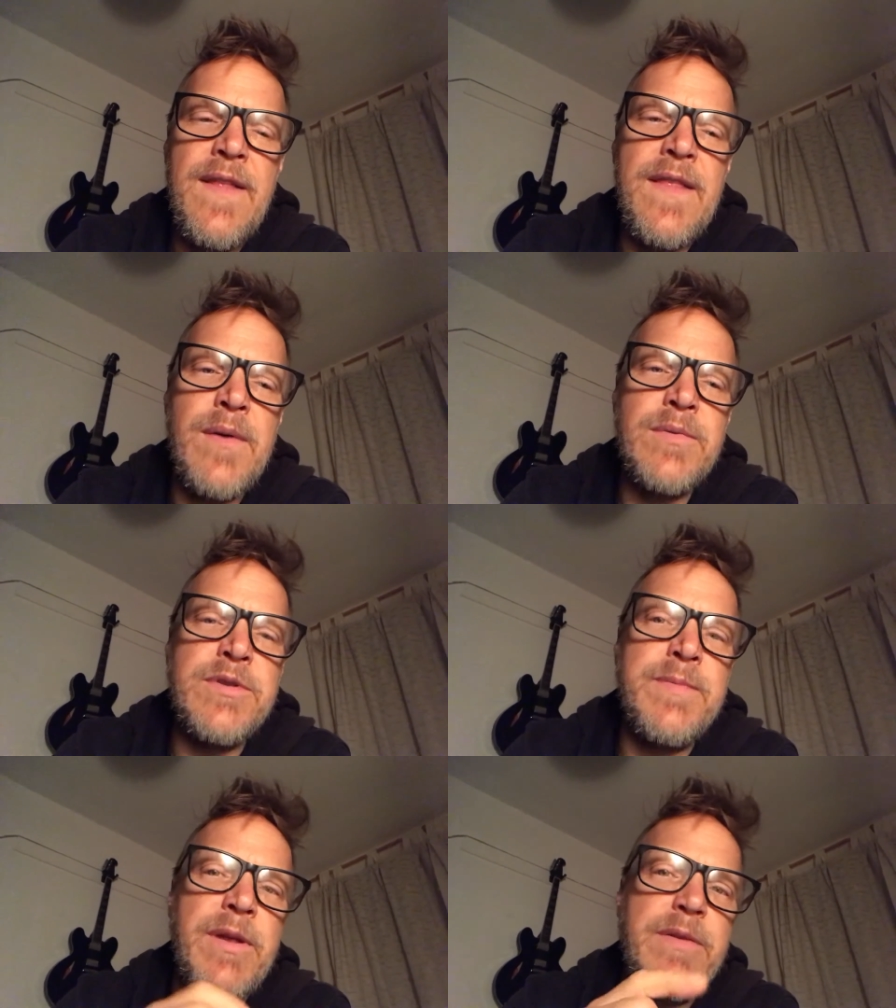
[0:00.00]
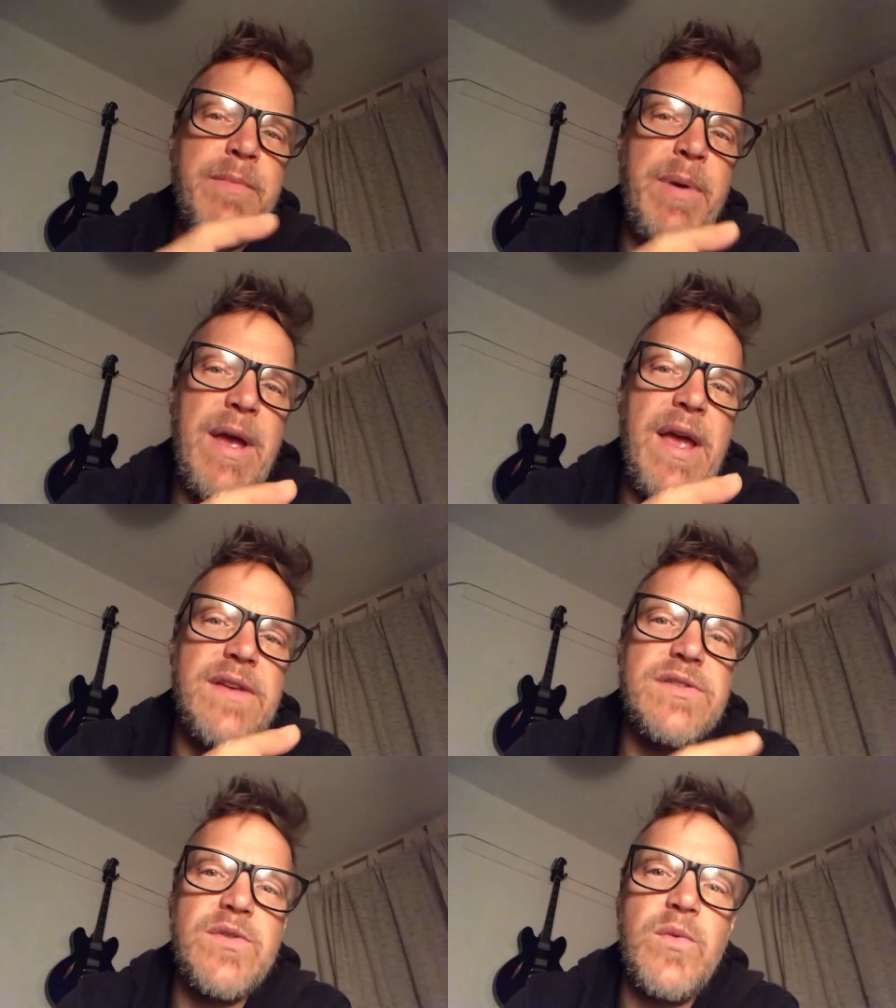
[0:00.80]
That was about the
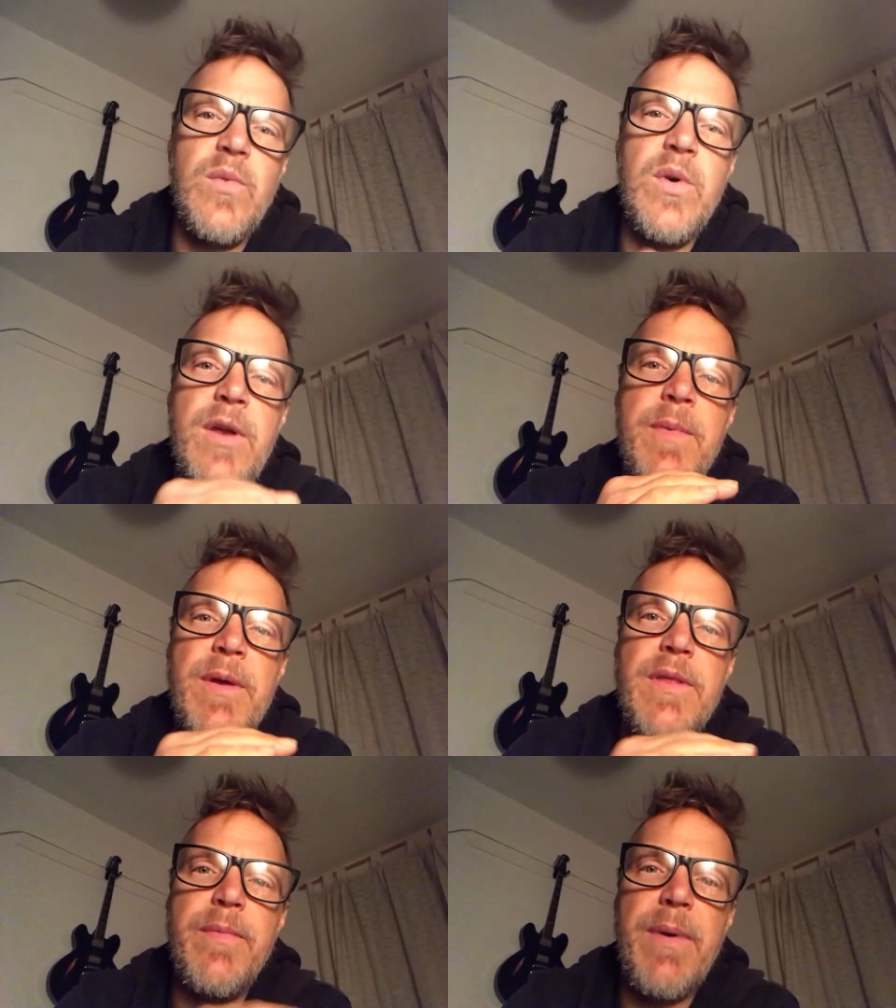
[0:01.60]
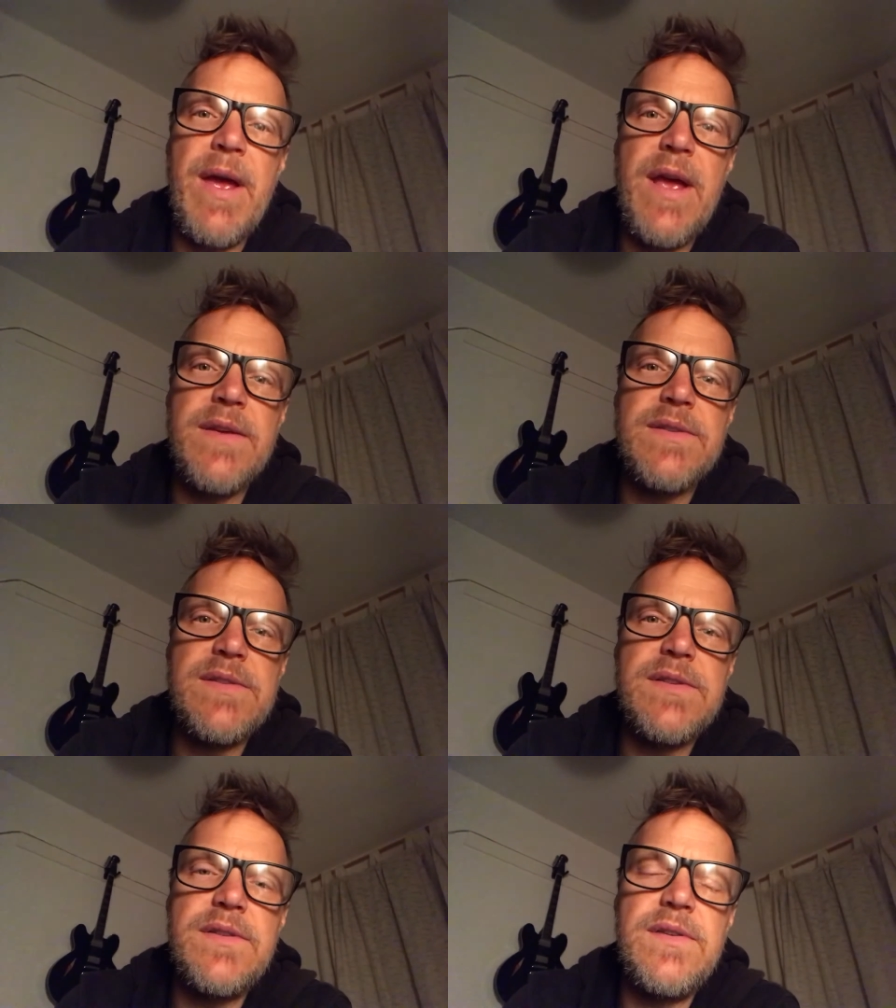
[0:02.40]
past. Don't worry about the
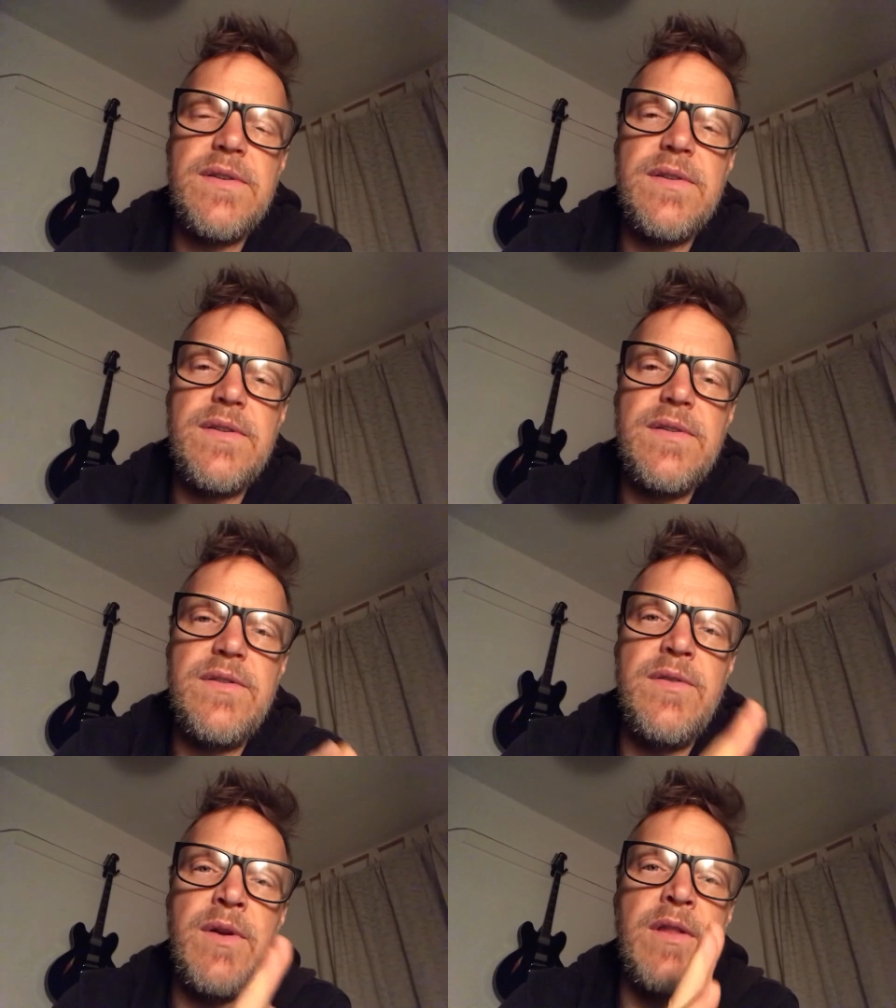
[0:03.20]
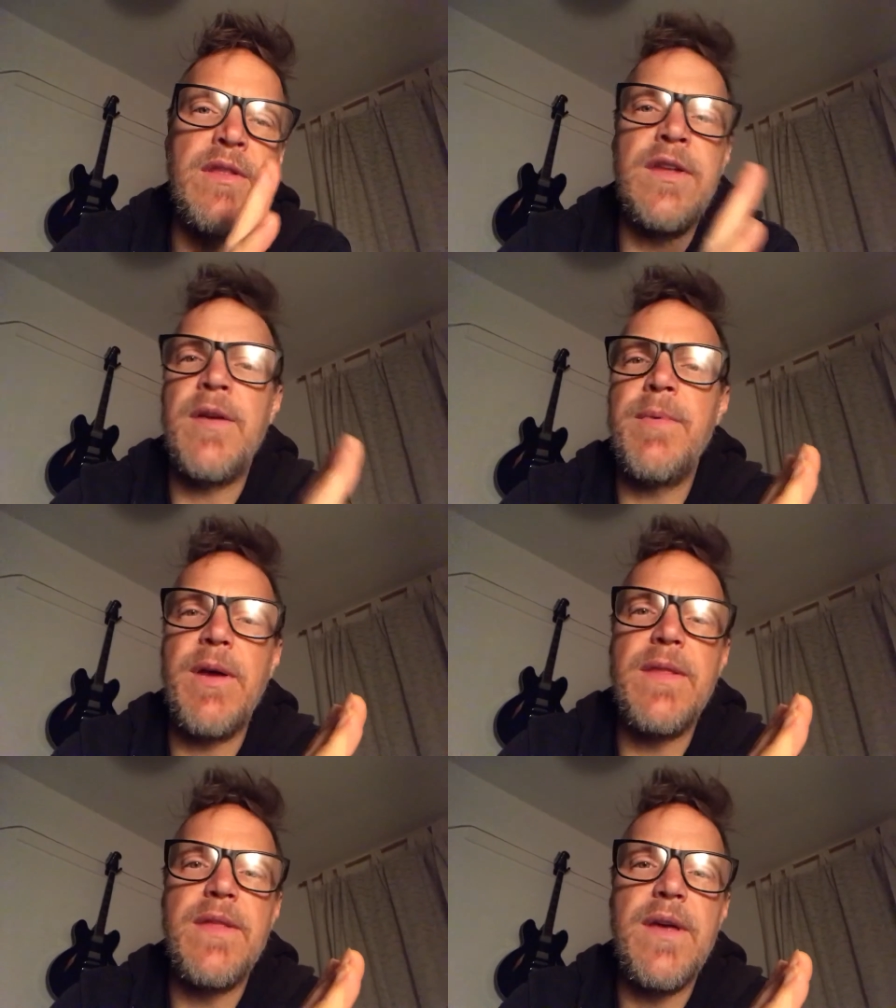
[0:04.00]
past. Do not think
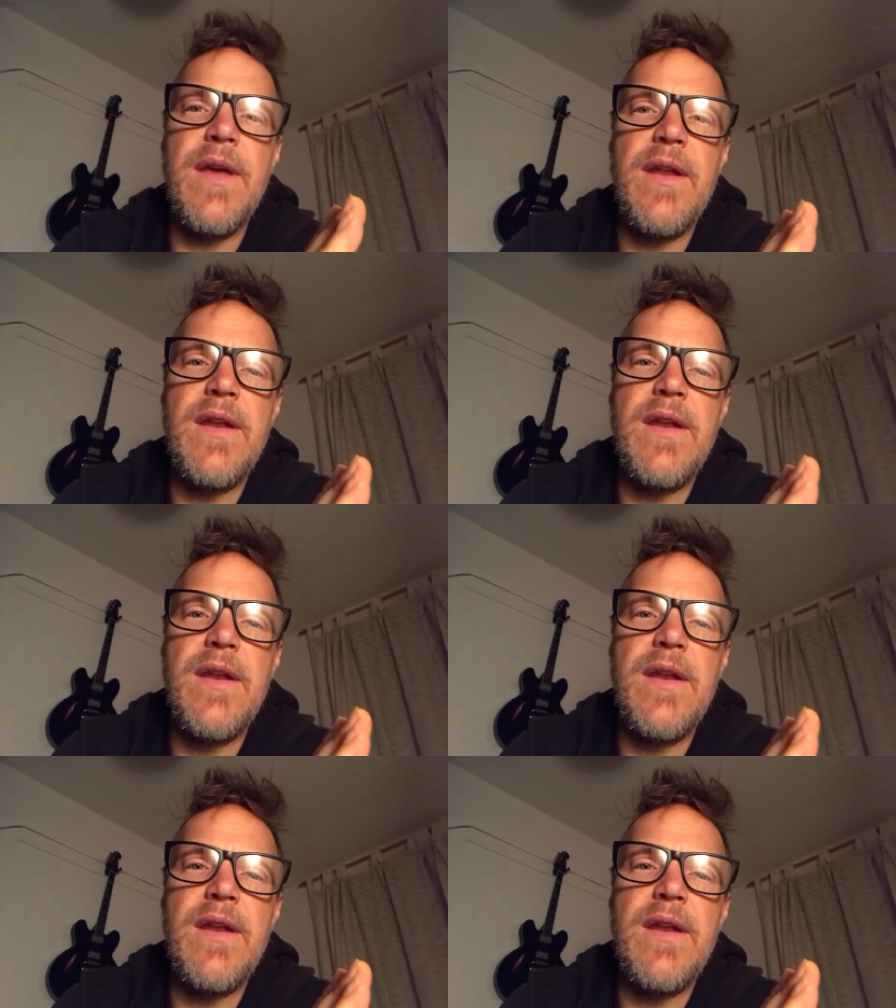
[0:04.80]
about that.